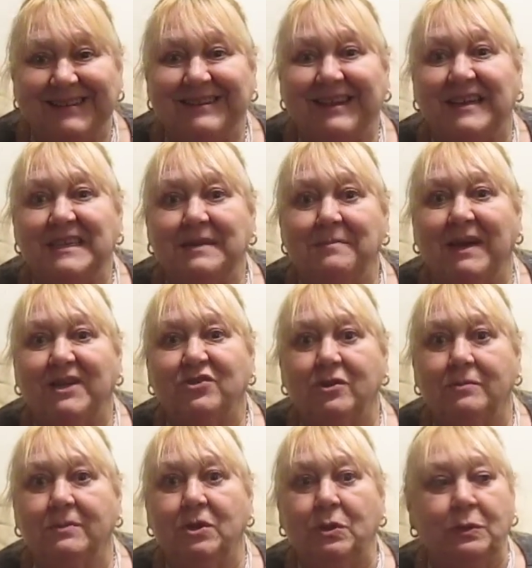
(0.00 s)
Getting better
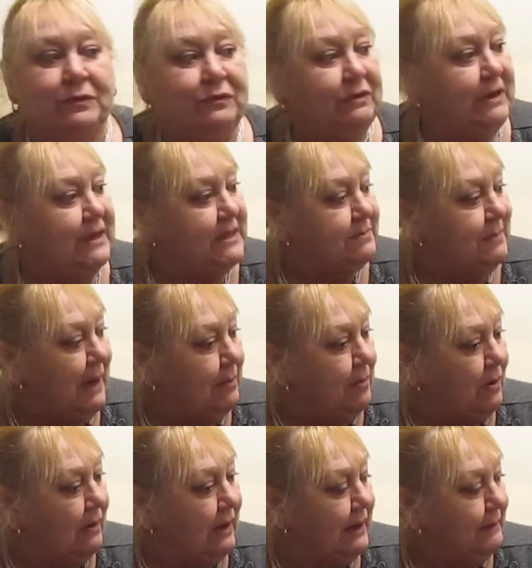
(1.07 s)
at manoeuvring is my
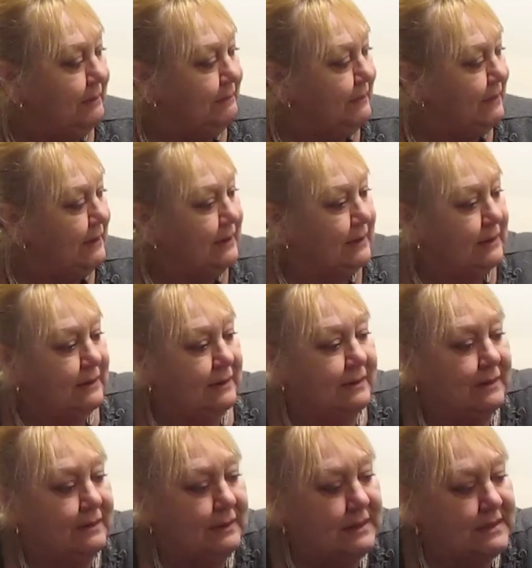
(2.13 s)
boy.
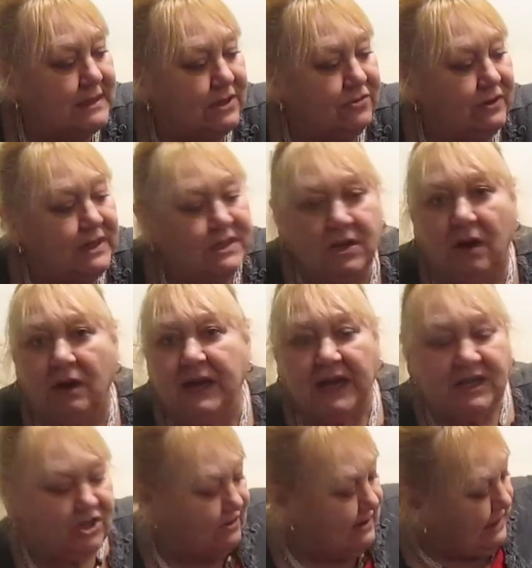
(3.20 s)
Considering he's got a
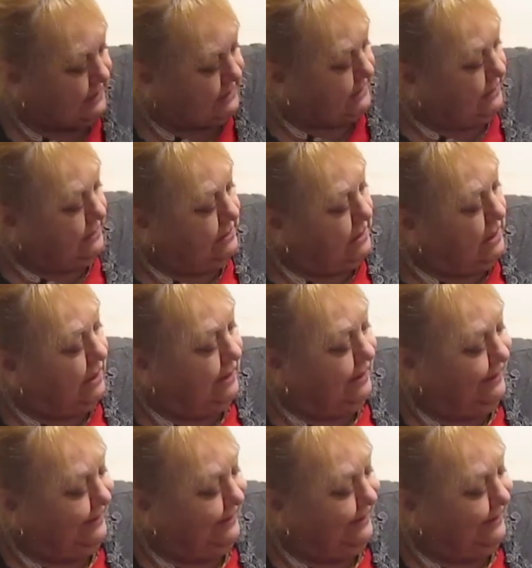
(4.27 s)
cataract and...